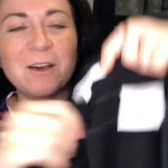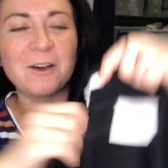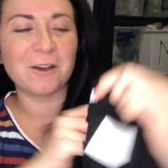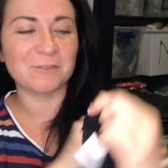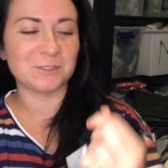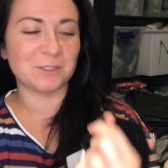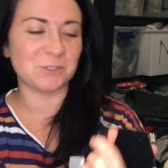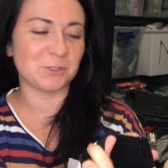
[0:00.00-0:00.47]
how
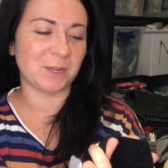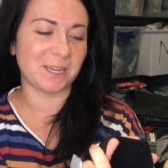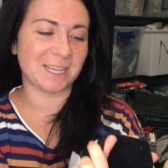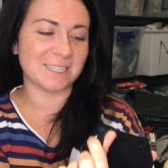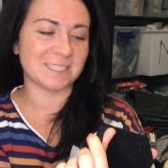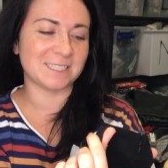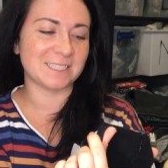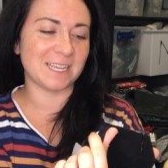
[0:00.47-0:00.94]
often do I
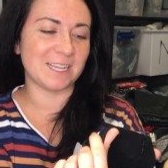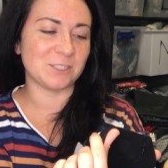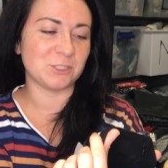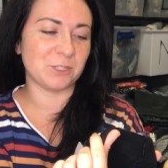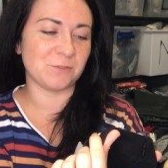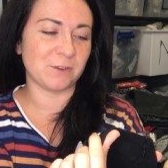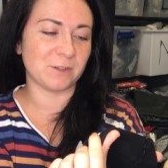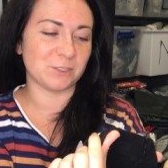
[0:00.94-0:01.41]
get to say
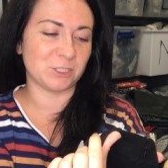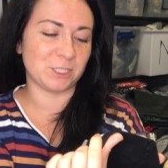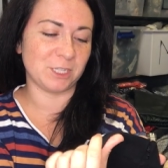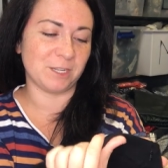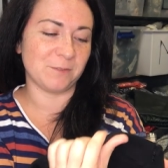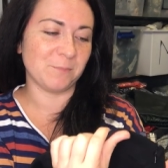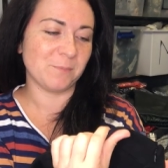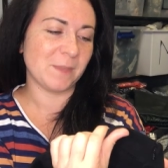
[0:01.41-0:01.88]

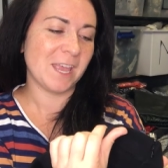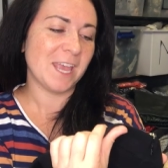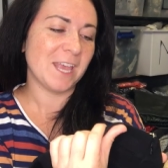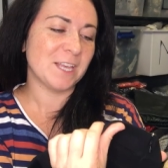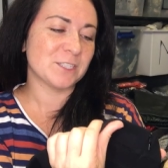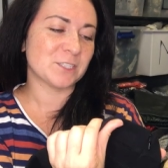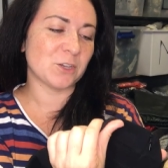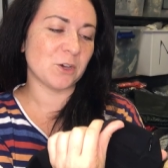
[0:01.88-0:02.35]
Givenchy?
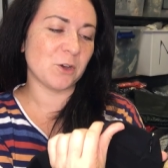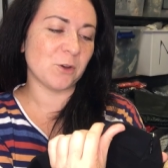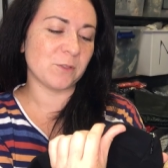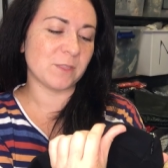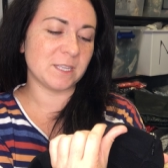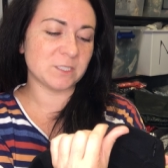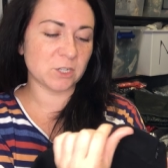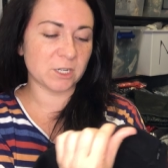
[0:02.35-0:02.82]

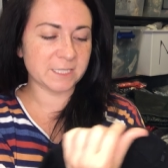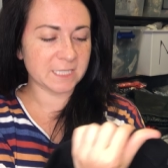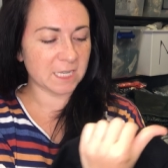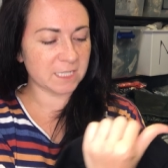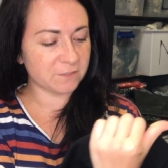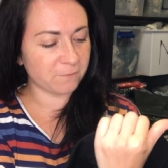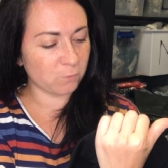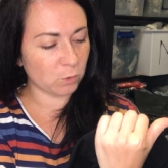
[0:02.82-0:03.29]
So these are a
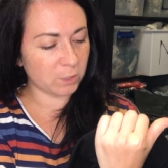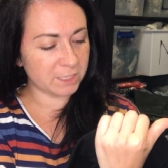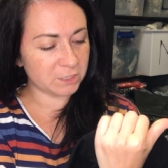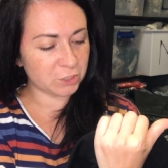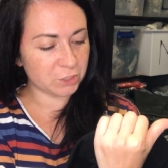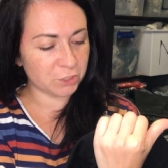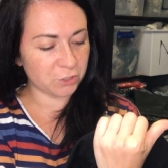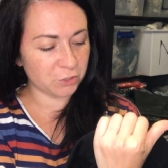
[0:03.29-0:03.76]
size
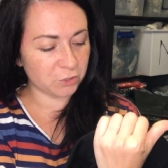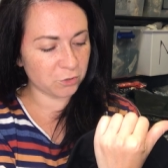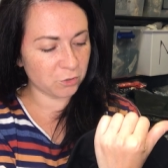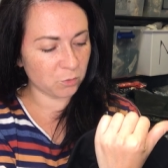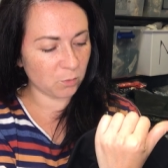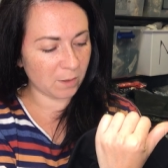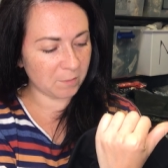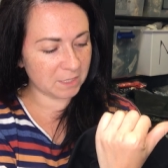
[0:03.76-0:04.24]

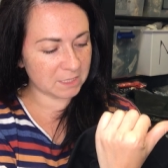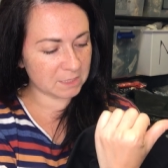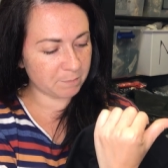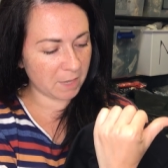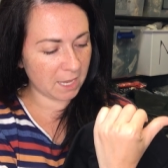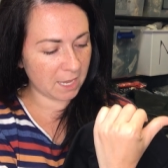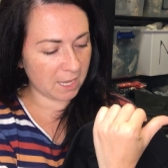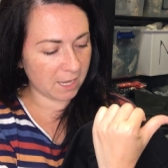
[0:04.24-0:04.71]
forty-two, women's
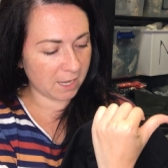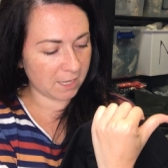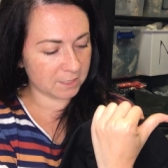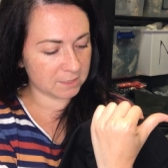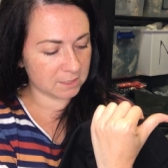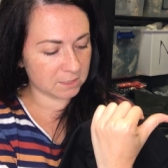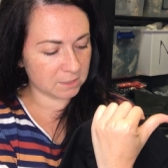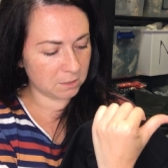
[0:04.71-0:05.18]

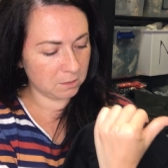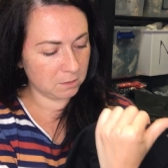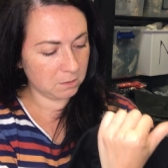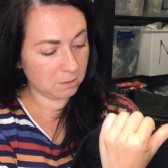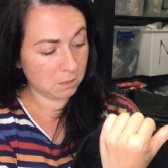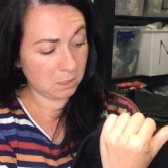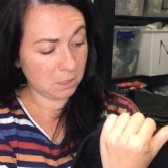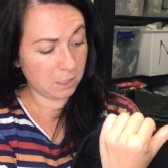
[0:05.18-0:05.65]
pants,
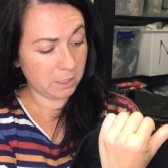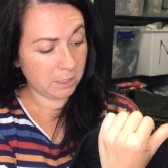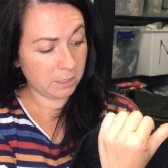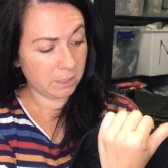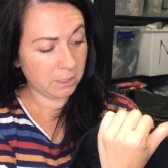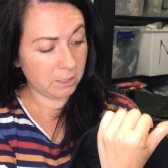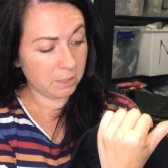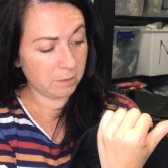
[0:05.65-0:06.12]

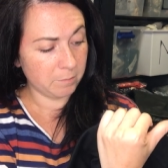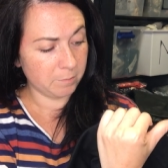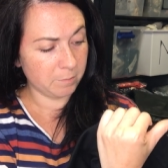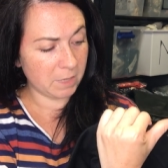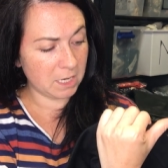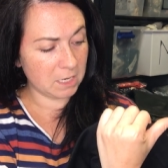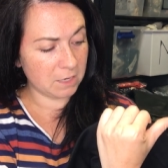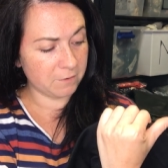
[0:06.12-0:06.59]

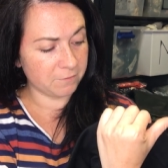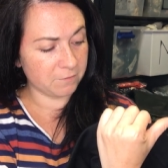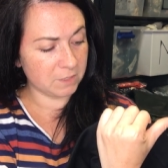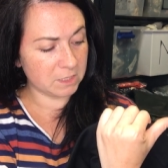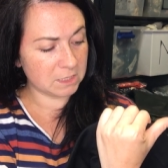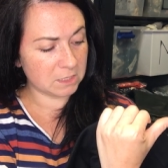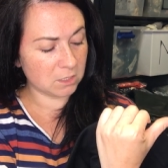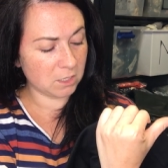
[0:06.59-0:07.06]
made of
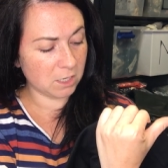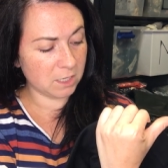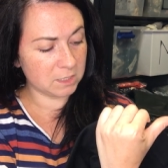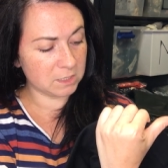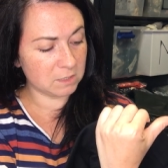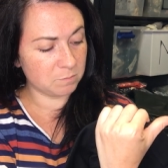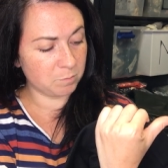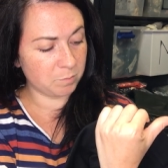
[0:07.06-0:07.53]

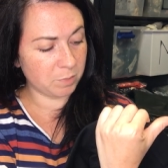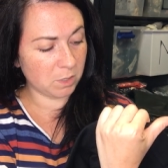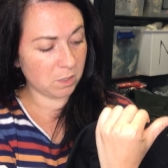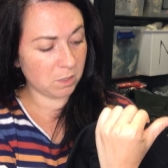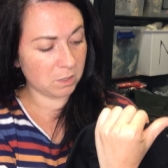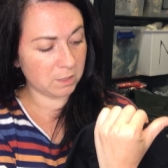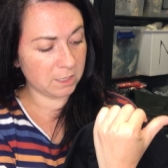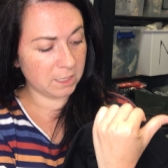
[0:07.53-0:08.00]
viscose,
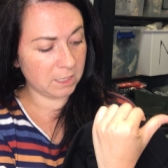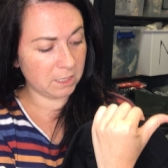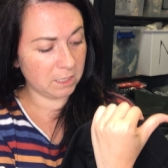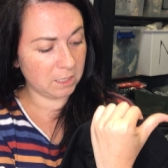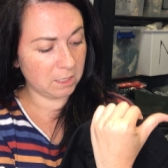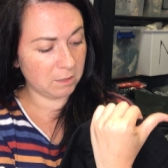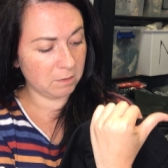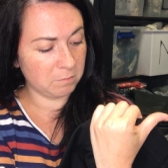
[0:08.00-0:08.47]

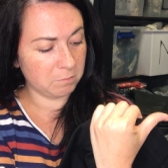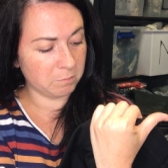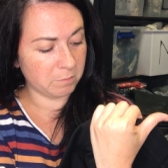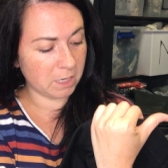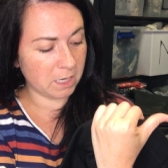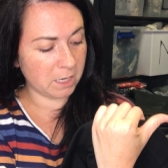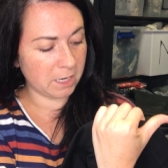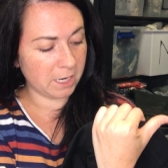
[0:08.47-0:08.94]
polyamide,
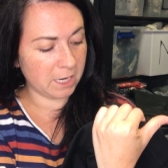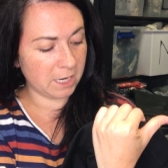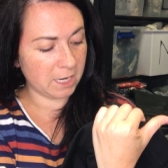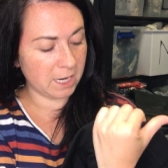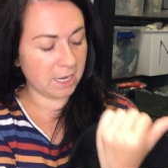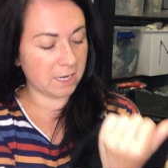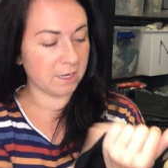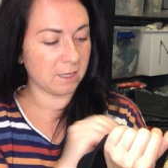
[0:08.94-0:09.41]

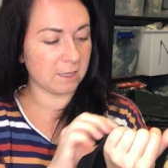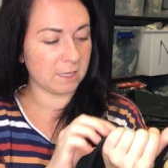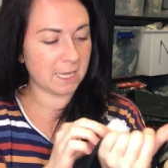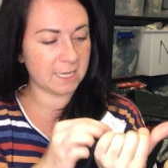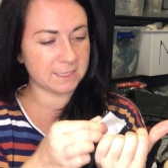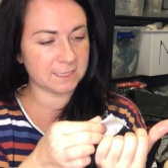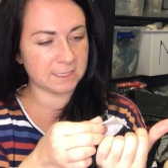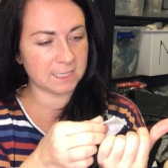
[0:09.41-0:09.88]
and
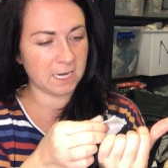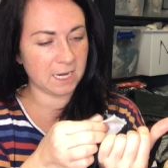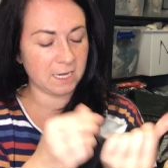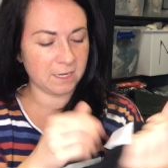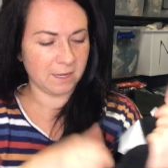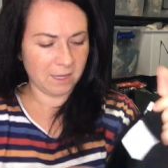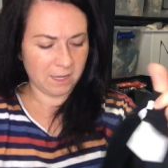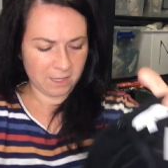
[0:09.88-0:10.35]

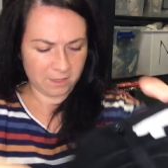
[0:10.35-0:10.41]
elastane.